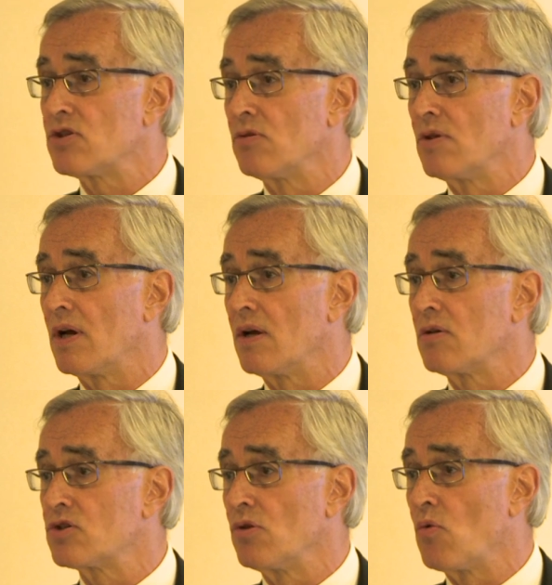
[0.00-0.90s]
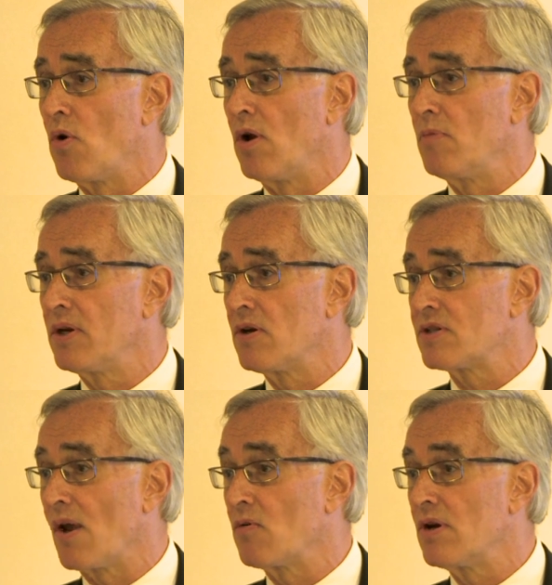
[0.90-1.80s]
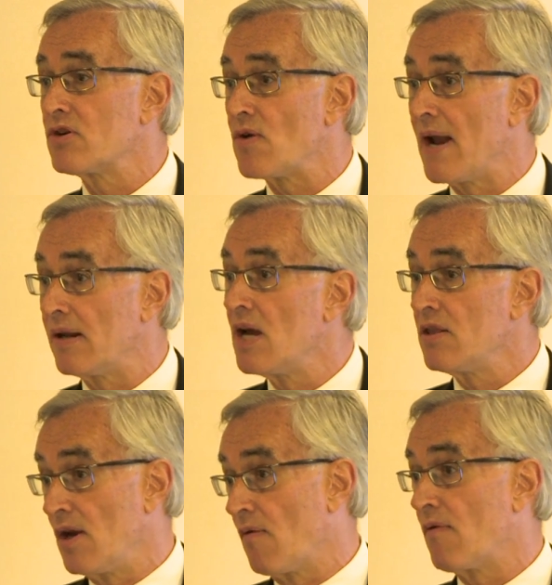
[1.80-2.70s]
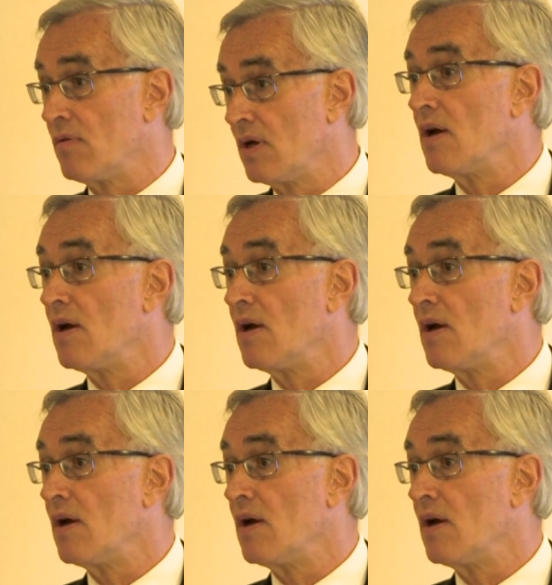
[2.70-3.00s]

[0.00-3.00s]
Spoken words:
to the world because they're